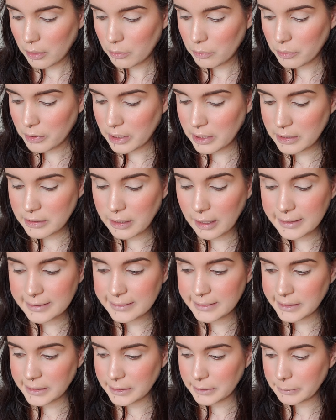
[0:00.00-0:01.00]
really
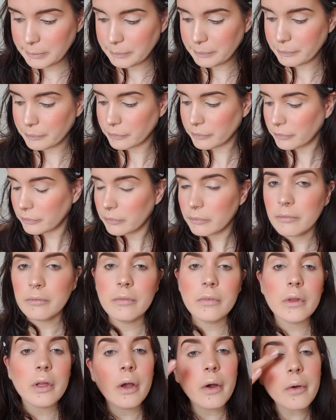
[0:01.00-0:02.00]
dusty.
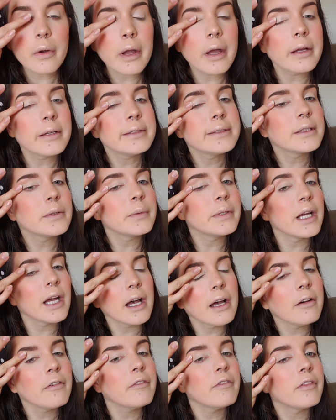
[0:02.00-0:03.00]
Okay, so we
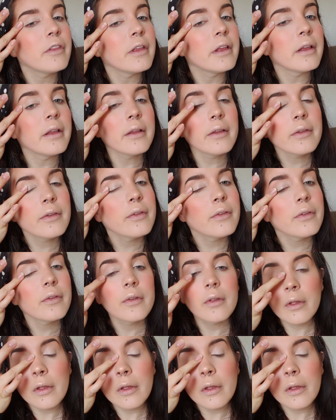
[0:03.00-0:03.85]
have this.